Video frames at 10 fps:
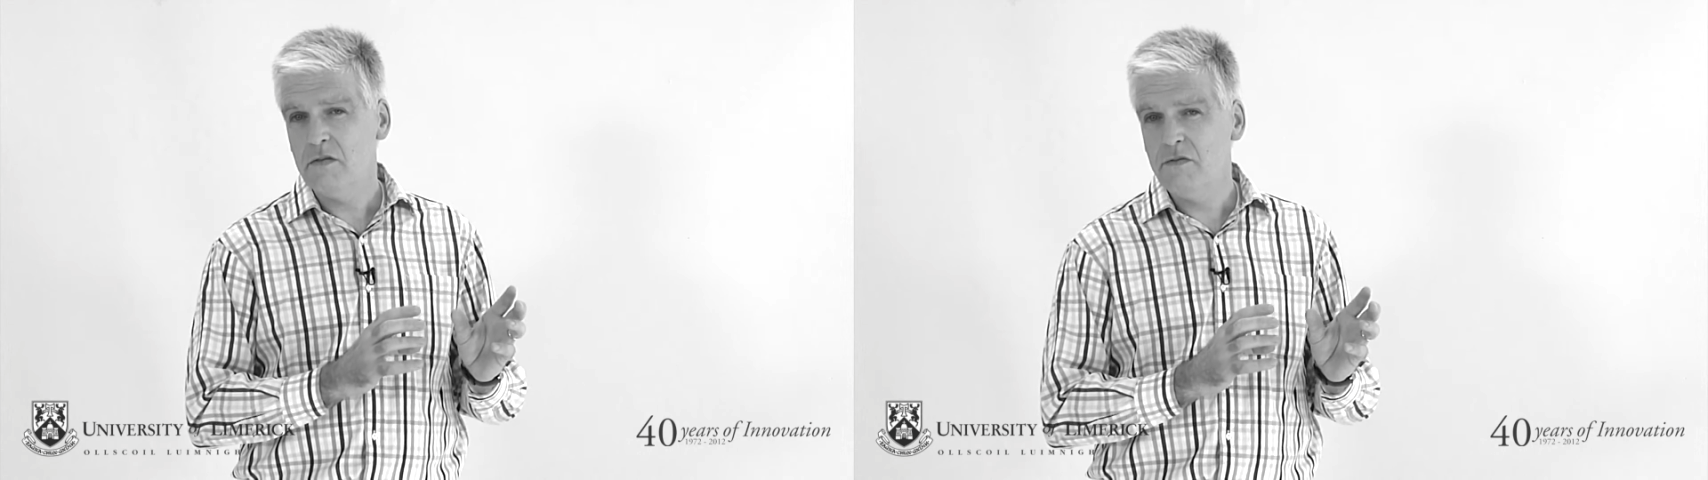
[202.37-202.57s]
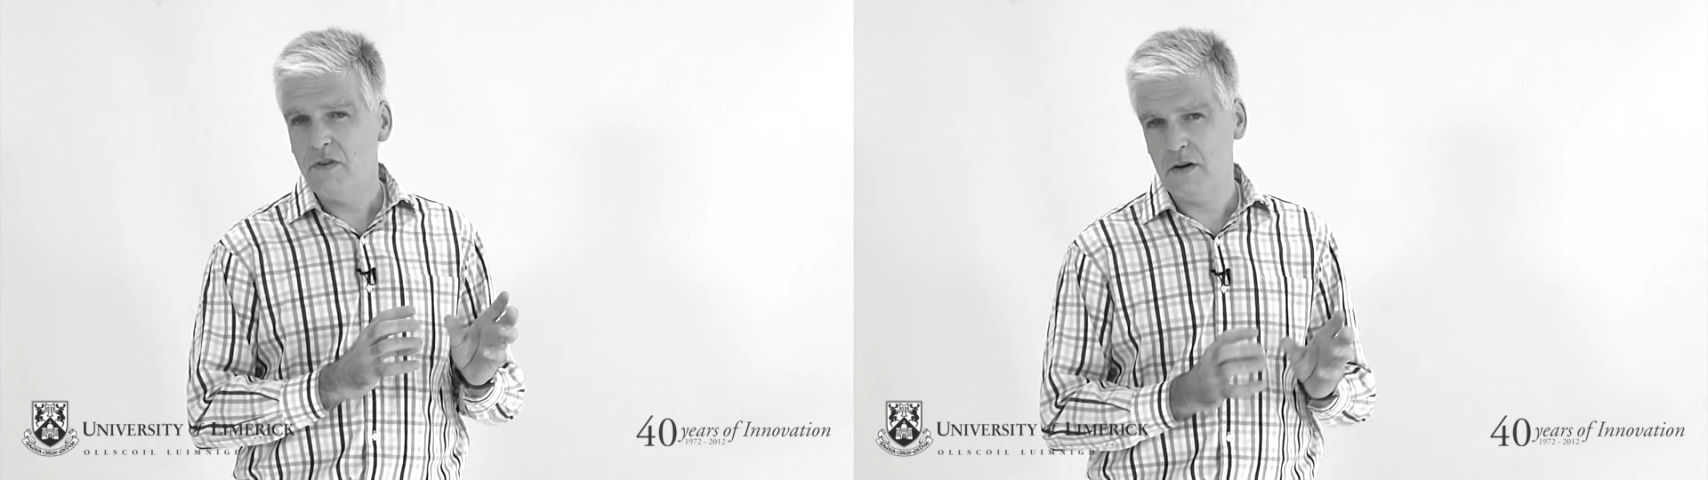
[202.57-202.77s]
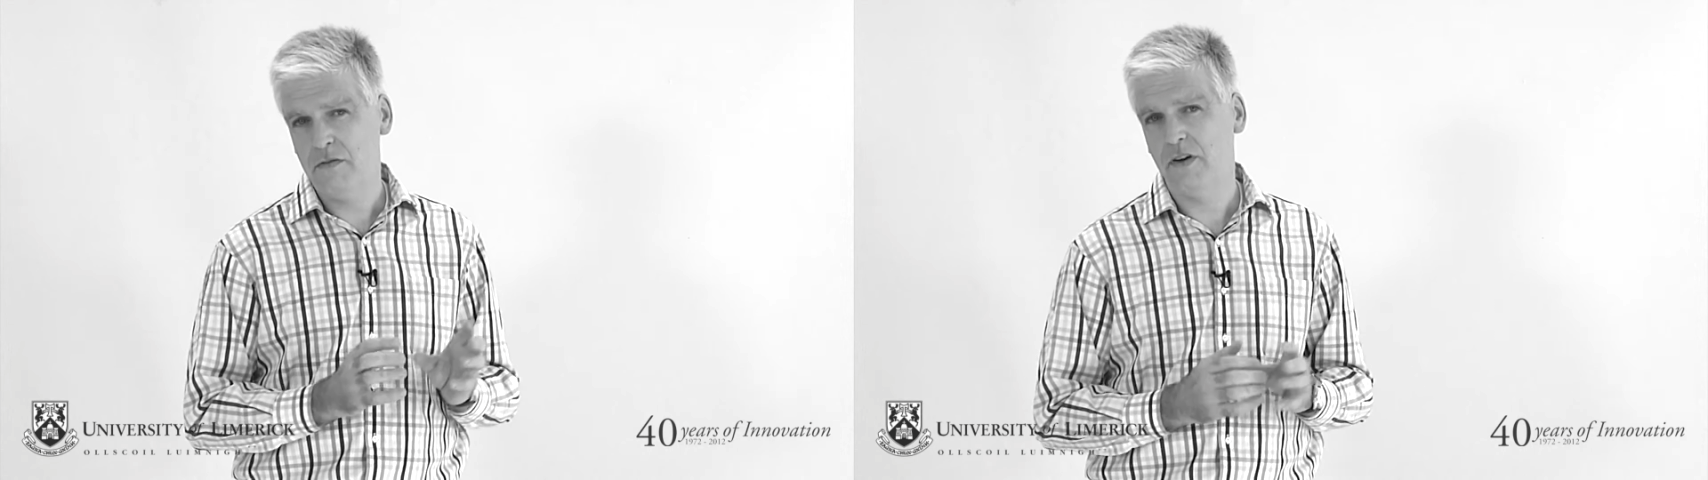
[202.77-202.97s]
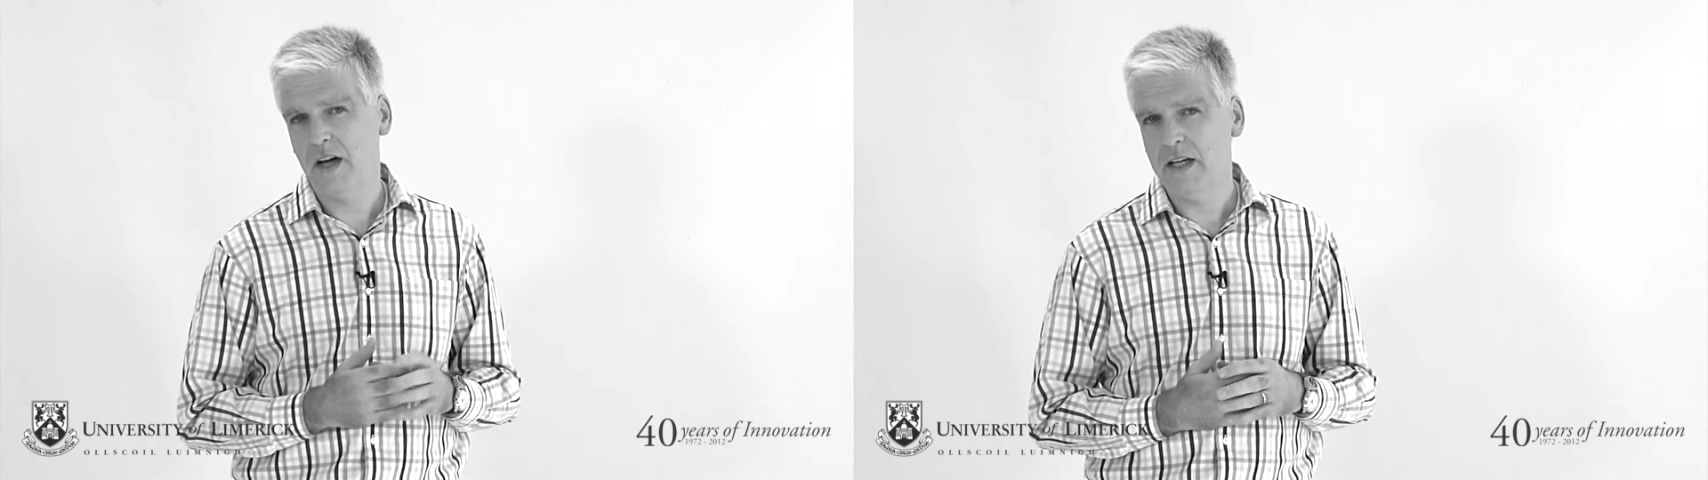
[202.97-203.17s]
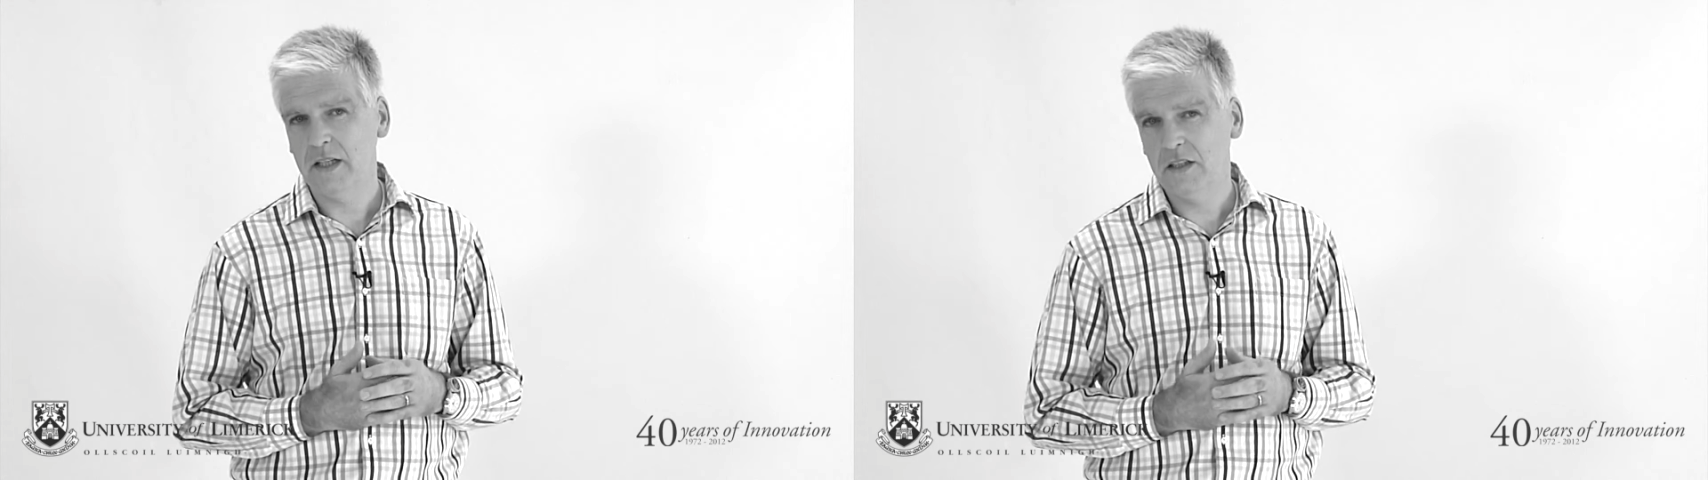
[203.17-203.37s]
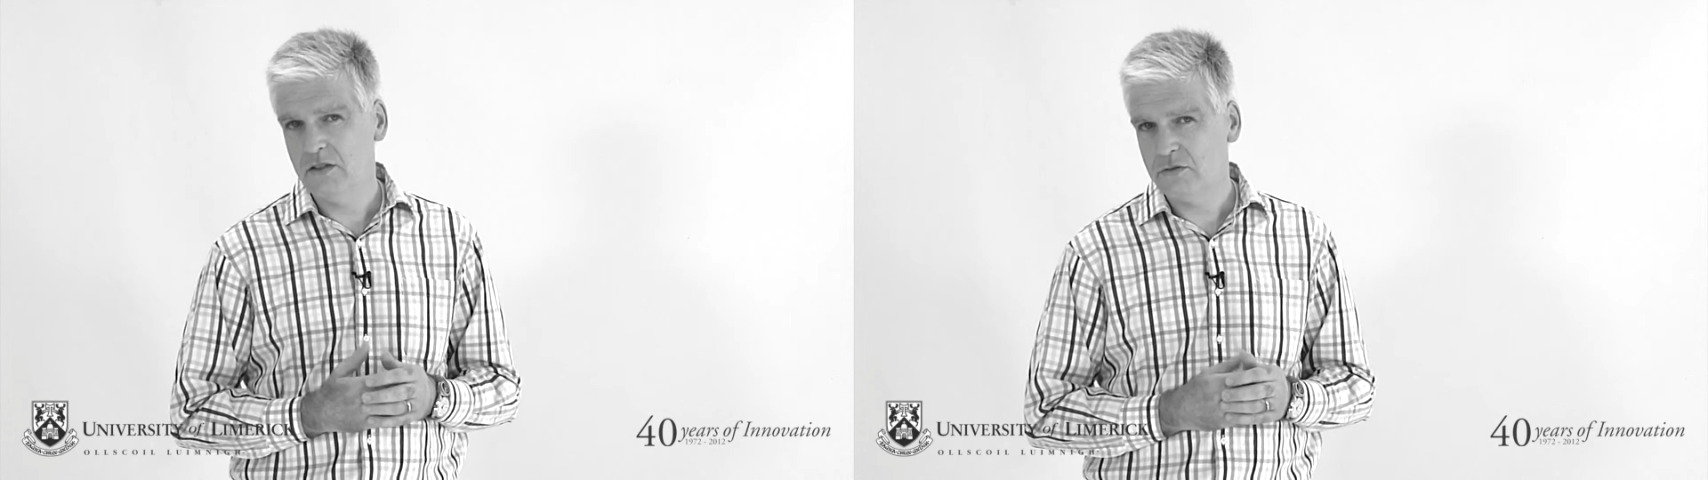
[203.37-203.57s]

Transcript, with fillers: verify that this